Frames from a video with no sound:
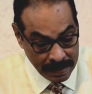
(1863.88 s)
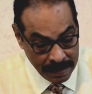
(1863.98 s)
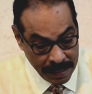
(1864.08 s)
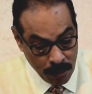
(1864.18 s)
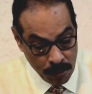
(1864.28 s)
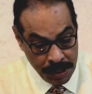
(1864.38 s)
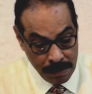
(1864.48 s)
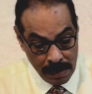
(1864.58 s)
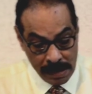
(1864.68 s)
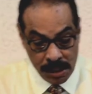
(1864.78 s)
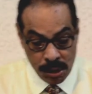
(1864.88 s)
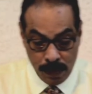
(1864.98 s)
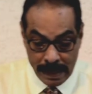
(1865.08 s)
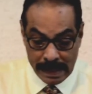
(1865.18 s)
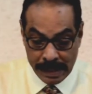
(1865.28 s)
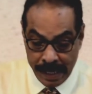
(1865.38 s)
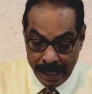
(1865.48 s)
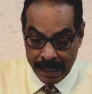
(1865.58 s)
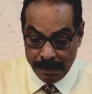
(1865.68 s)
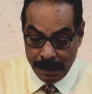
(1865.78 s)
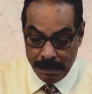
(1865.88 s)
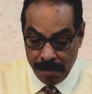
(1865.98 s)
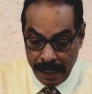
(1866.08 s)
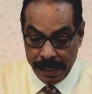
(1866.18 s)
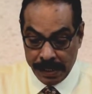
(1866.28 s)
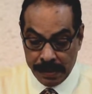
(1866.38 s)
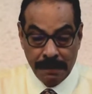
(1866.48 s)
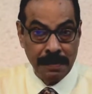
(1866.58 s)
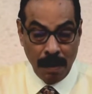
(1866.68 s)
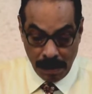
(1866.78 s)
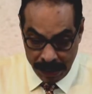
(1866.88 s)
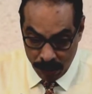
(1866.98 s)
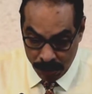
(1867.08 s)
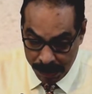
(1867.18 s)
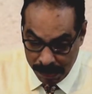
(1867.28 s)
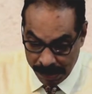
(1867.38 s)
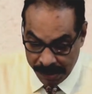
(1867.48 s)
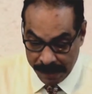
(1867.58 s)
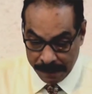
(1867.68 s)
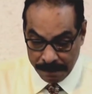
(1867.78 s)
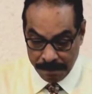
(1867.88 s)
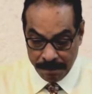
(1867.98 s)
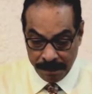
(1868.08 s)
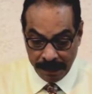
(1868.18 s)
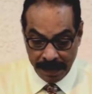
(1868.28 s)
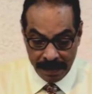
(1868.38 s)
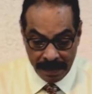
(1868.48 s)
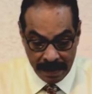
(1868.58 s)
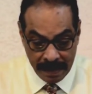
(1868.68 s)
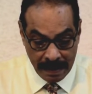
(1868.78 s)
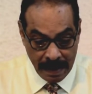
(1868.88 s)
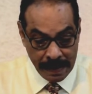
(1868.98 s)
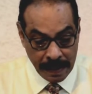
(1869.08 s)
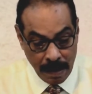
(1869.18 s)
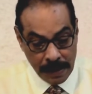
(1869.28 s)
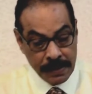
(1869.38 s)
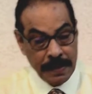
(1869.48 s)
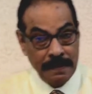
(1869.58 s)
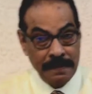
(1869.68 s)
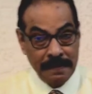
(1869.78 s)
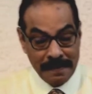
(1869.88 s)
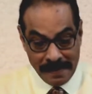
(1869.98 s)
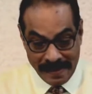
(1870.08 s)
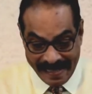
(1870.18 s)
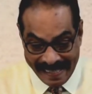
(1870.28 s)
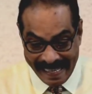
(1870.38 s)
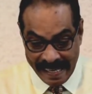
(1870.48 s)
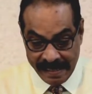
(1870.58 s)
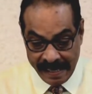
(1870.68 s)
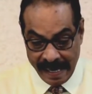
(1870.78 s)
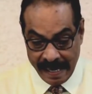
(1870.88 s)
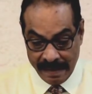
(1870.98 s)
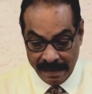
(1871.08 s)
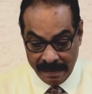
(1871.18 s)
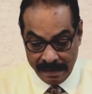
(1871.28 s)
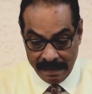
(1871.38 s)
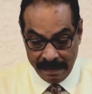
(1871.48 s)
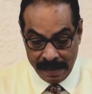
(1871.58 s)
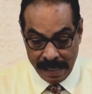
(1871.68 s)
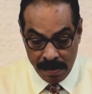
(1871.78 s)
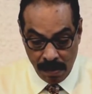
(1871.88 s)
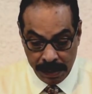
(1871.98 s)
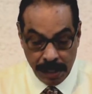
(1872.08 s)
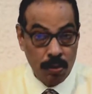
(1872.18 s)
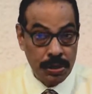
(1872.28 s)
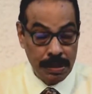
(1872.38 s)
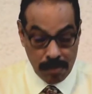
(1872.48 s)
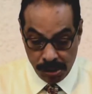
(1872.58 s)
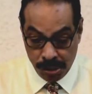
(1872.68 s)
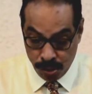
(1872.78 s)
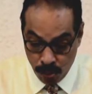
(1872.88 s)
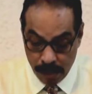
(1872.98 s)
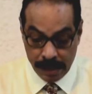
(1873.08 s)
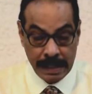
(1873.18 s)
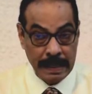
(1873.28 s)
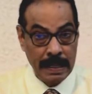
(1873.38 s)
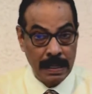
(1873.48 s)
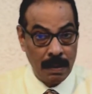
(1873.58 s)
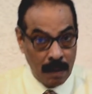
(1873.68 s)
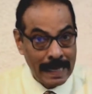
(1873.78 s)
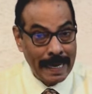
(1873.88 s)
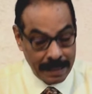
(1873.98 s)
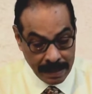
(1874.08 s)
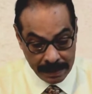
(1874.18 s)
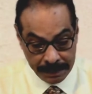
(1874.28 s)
negotiables will take up the place of non-negotiables at the cost of seizing the non-negotiables sooner or later.